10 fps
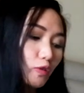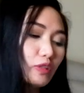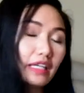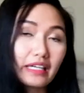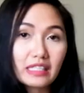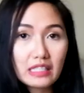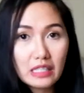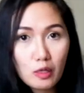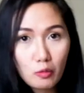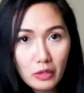So
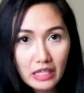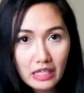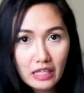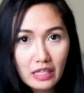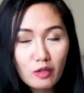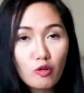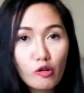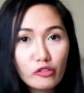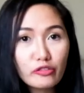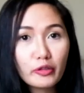yes, we
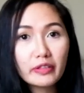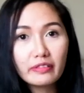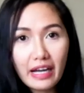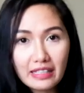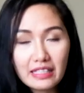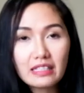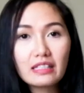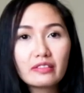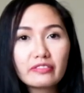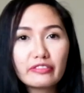go for rest
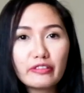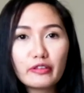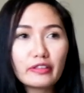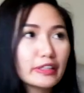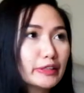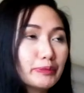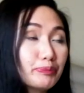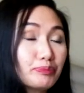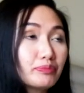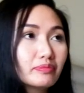for,
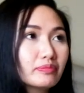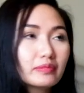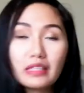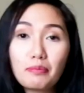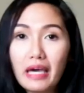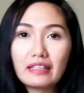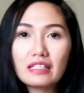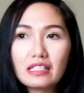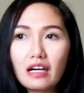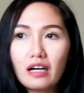
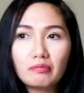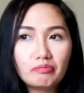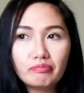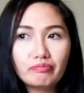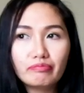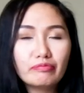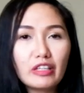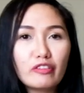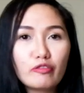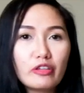depends, um,
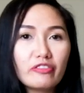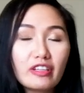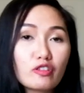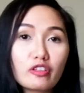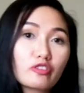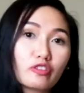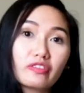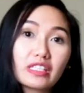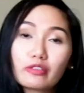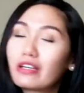if we finish our
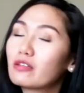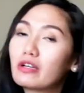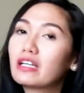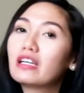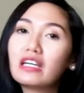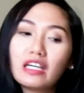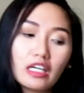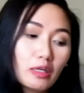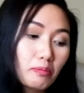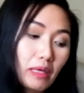service right away,
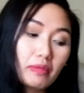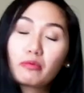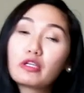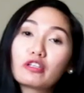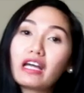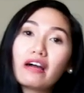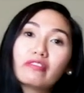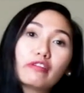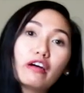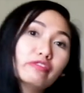maybe we could
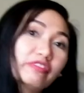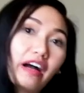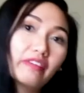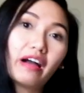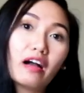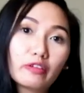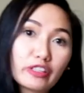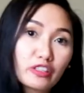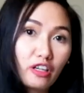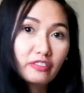have around five
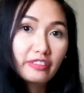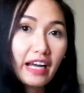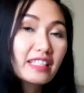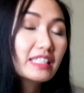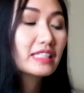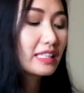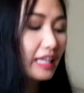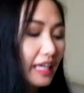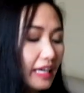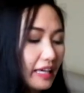hours of rest
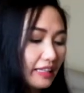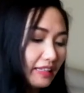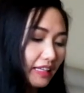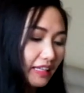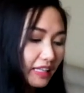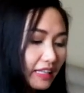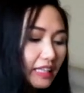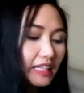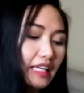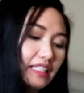and
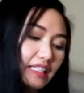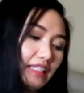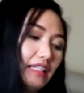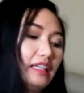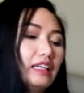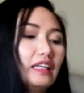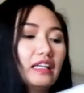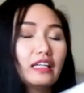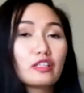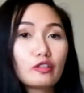yes
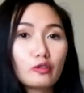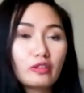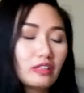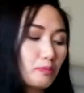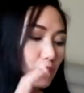so